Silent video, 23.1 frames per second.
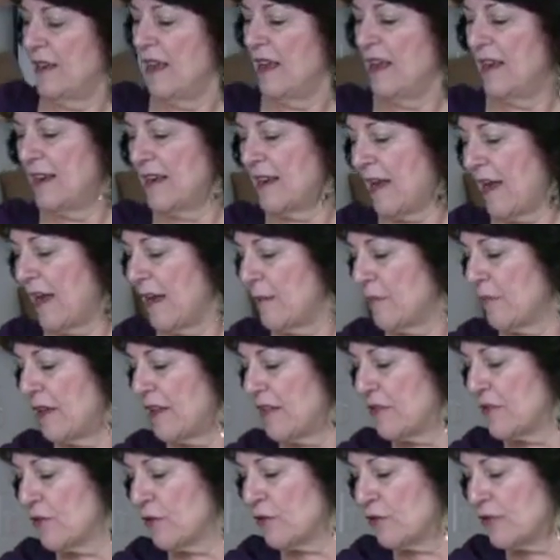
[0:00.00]
a 9 by
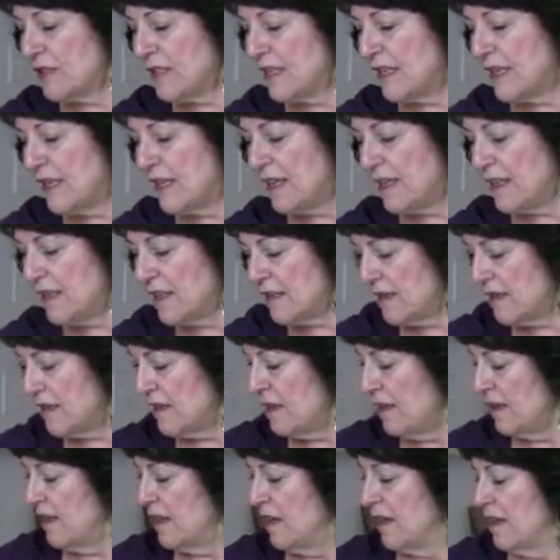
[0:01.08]
13
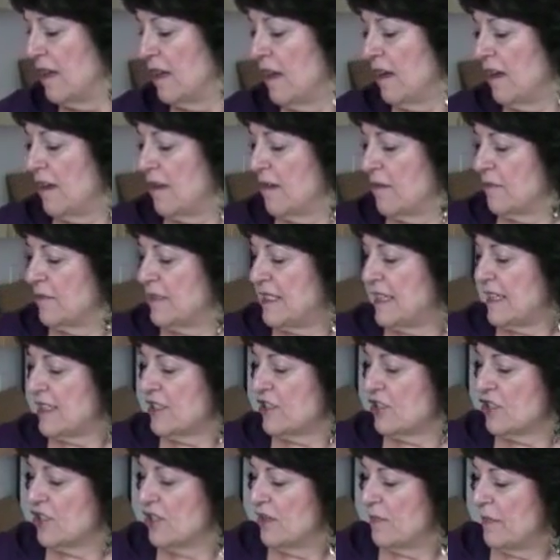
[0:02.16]

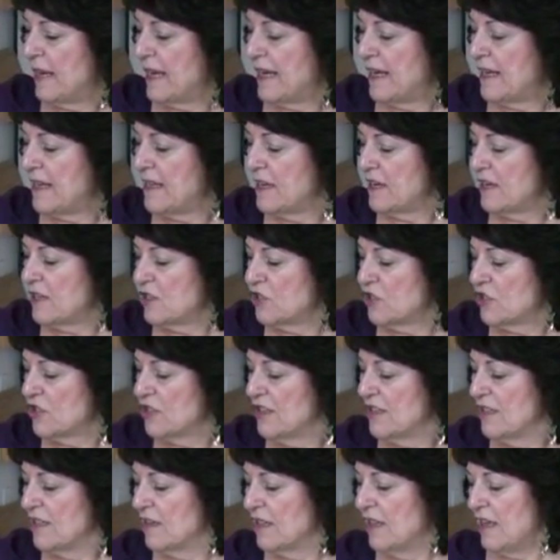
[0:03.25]
baking dish.
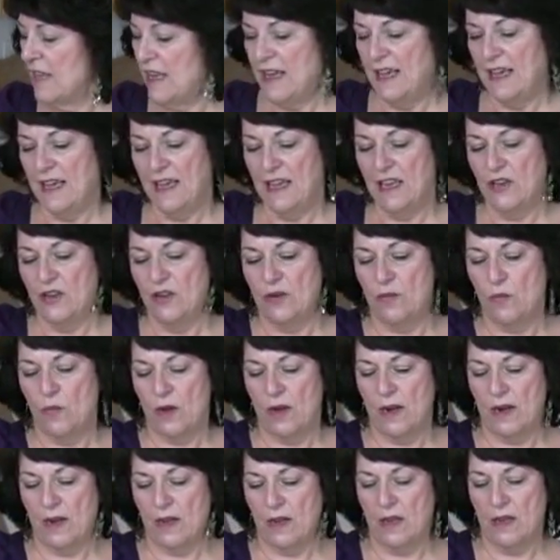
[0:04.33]
And you
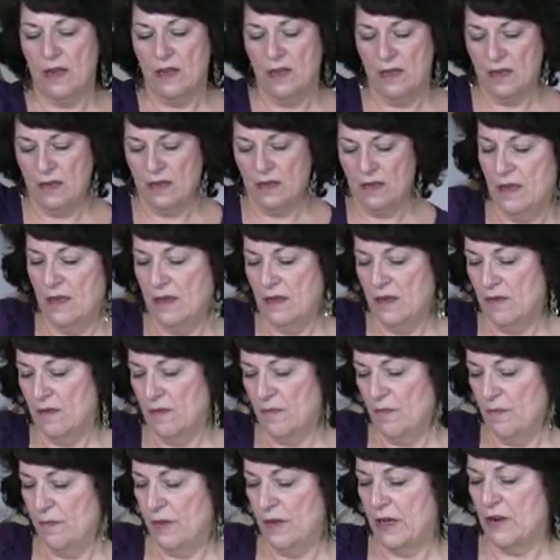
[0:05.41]
want to
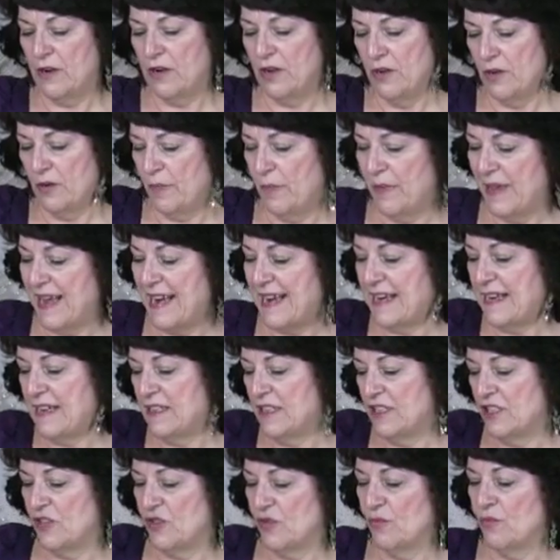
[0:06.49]
butter your baking
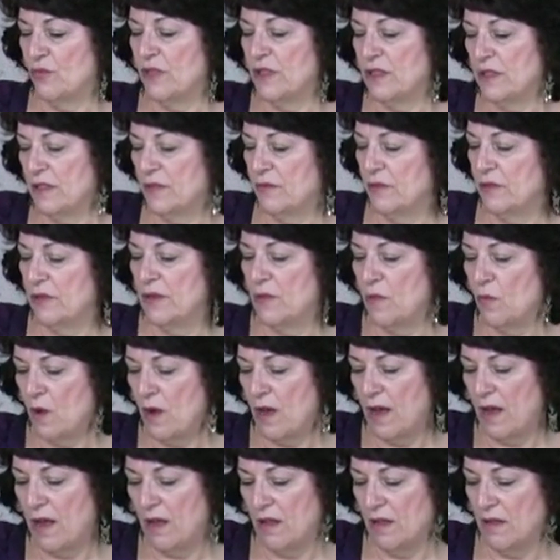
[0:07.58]
dish really, really
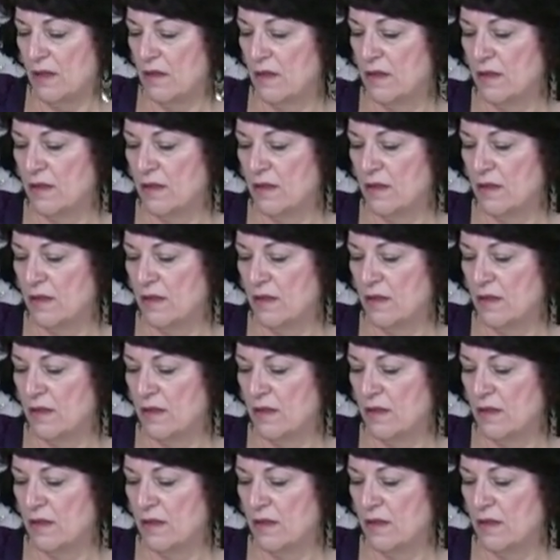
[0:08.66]
well.